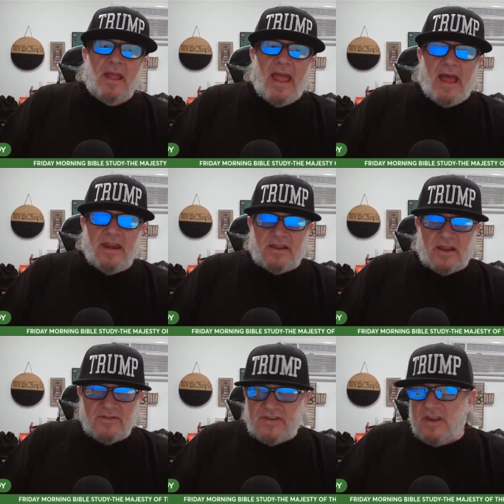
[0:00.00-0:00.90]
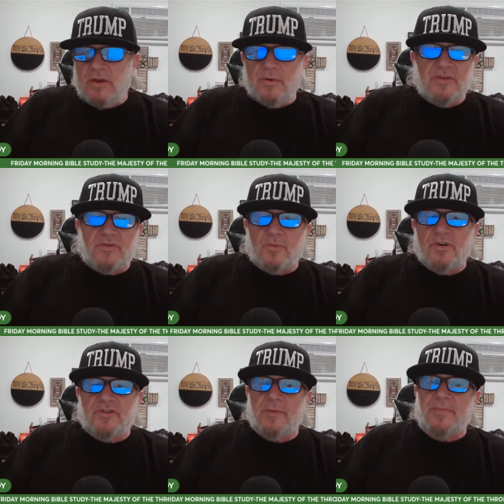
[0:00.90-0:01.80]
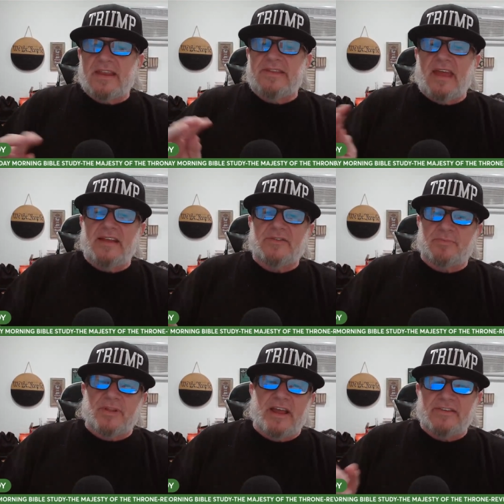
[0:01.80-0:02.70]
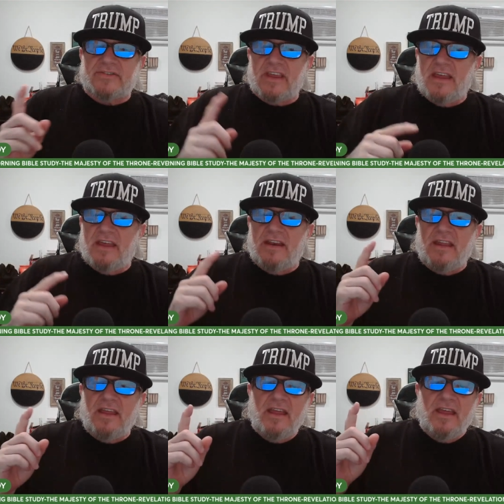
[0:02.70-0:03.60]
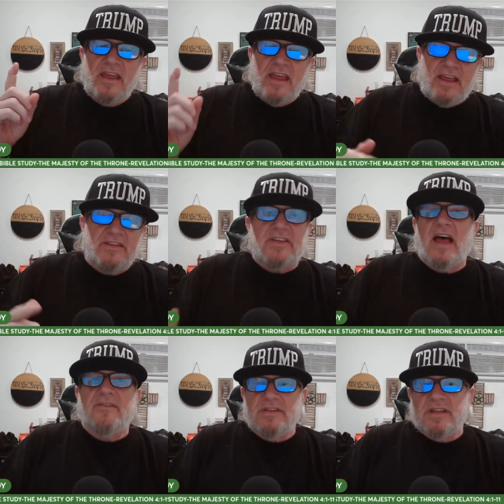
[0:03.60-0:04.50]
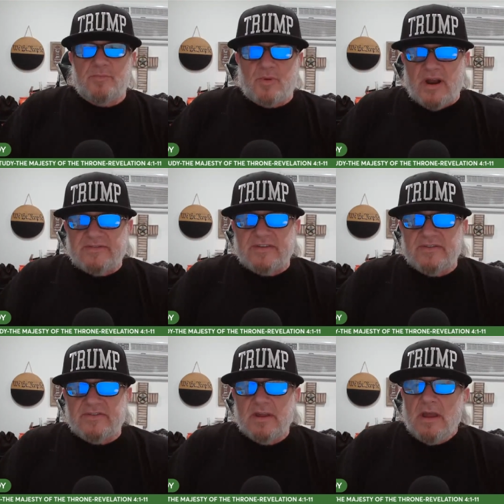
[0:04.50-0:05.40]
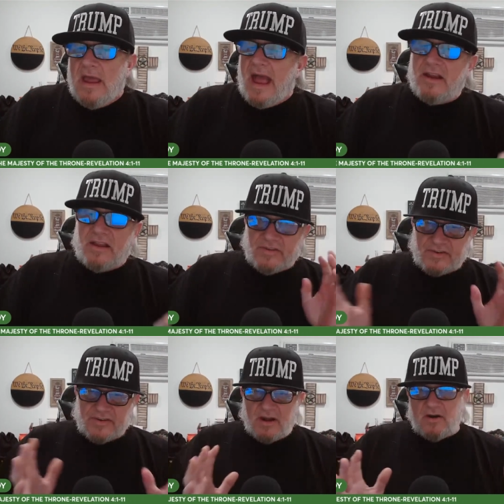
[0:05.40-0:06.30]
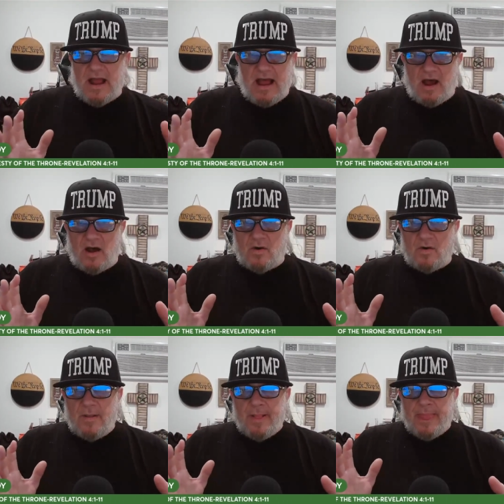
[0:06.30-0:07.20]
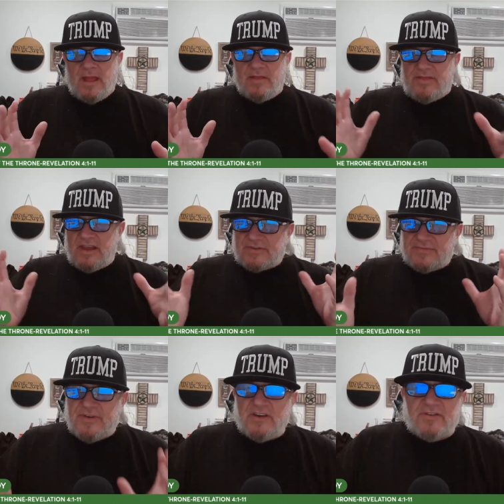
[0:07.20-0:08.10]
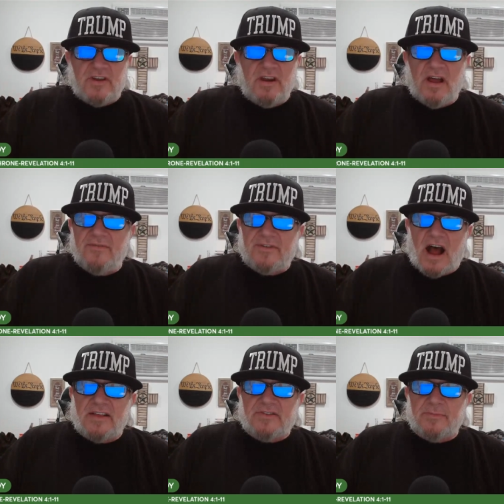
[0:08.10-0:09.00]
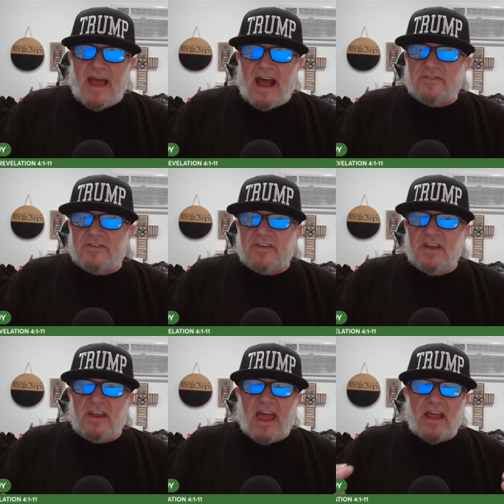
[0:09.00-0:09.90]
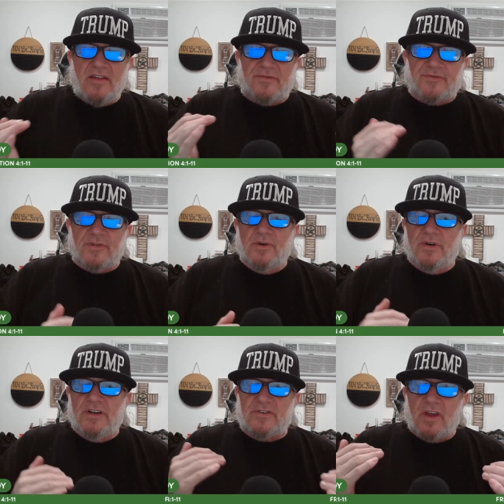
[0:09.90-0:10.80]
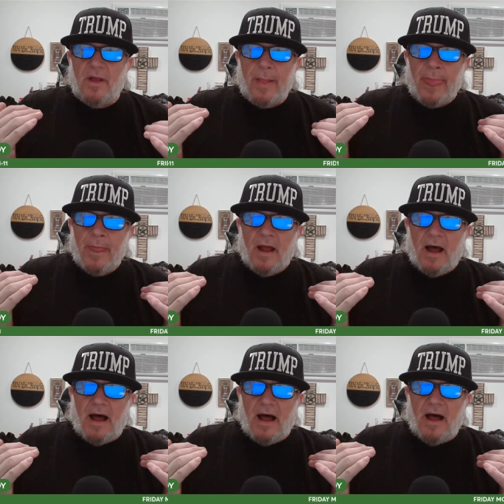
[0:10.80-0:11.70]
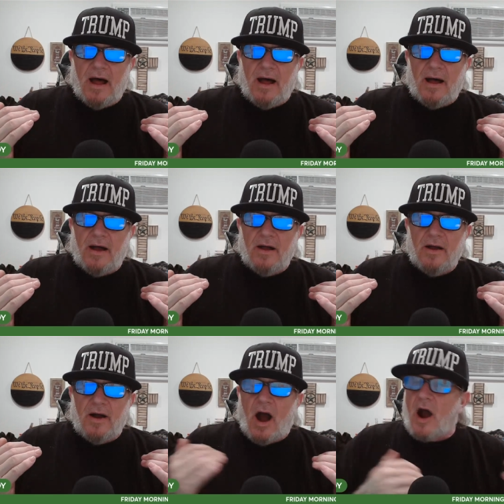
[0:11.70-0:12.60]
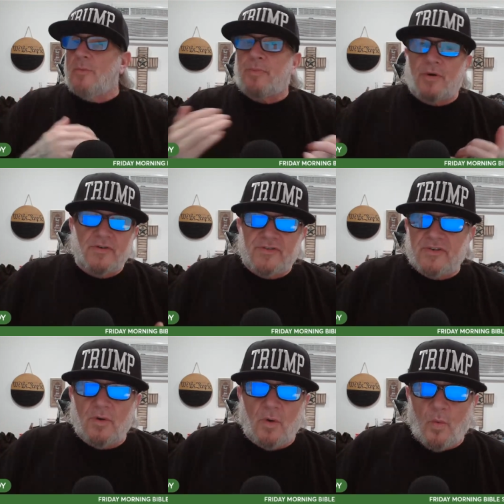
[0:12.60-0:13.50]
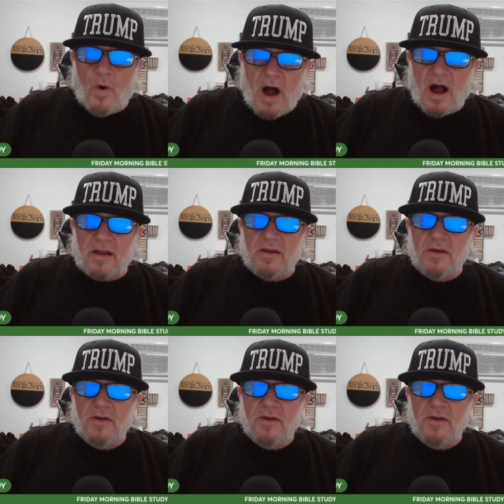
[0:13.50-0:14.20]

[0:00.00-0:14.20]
and continuous worship that takes place in his heavenly presence and consider how this vision of God's majesty can influence uh, uh, our personal walk